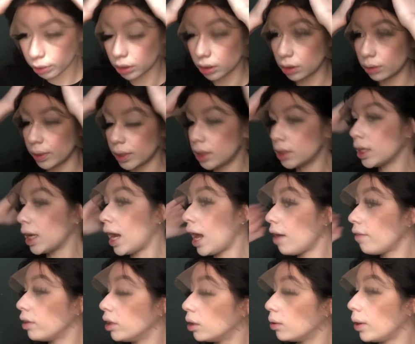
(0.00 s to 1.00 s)
this wig is that I
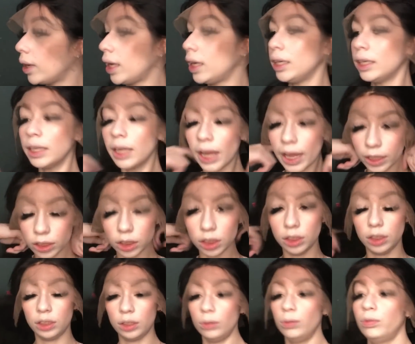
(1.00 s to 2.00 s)
have a little head and it actually
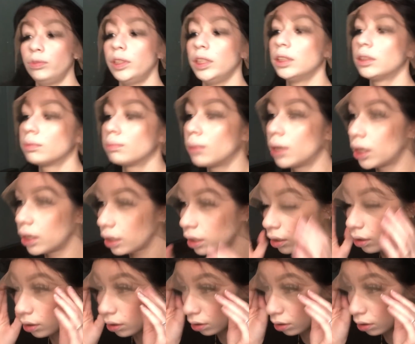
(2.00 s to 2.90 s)
still fits my hair.